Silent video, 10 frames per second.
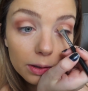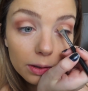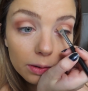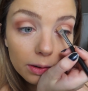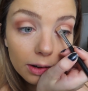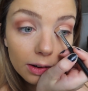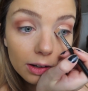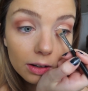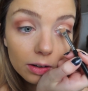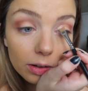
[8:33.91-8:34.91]
So now I
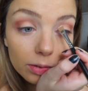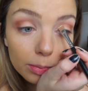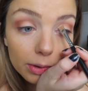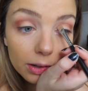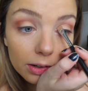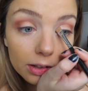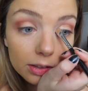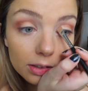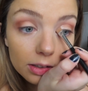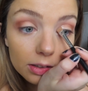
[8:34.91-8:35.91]
know where my
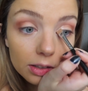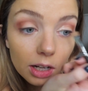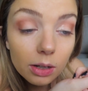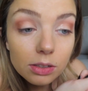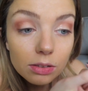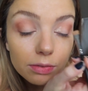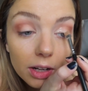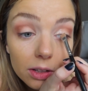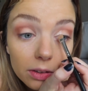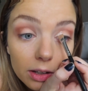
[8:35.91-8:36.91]
crease is, so now I just
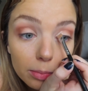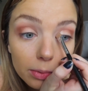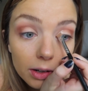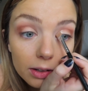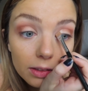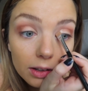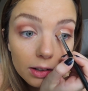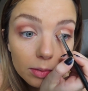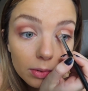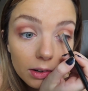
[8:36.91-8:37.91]
follow that mark
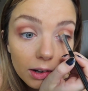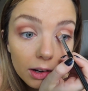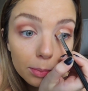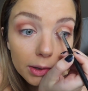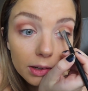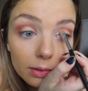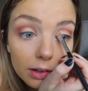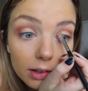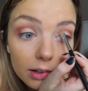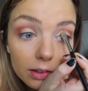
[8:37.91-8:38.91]
that my eye made when
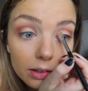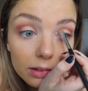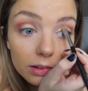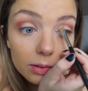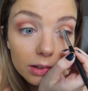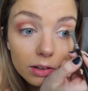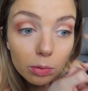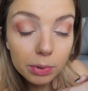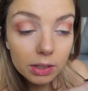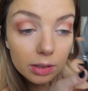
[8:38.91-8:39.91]
I when I
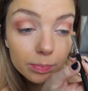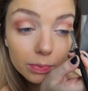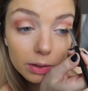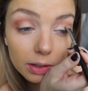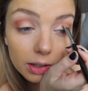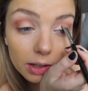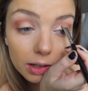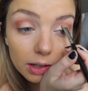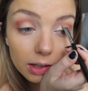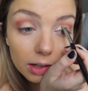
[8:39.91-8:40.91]
opened it,
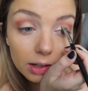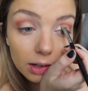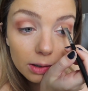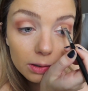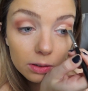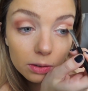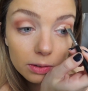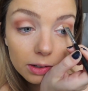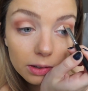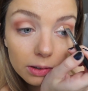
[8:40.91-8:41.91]
and I do
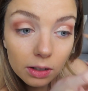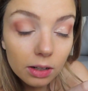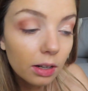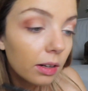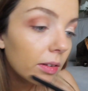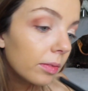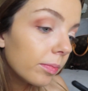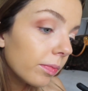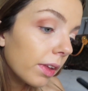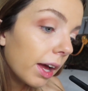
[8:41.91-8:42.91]
it
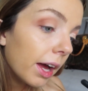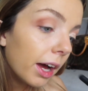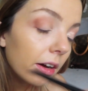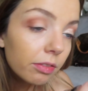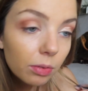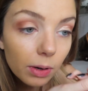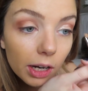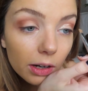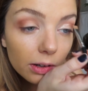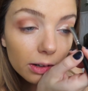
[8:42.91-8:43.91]

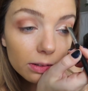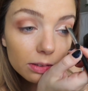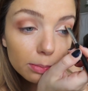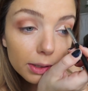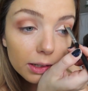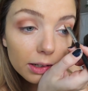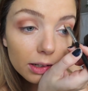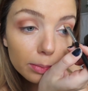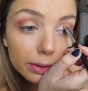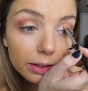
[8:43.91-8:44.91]
halfway across my
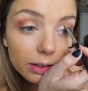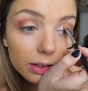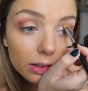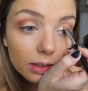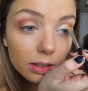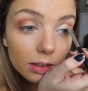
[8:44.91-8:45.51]
eyeball.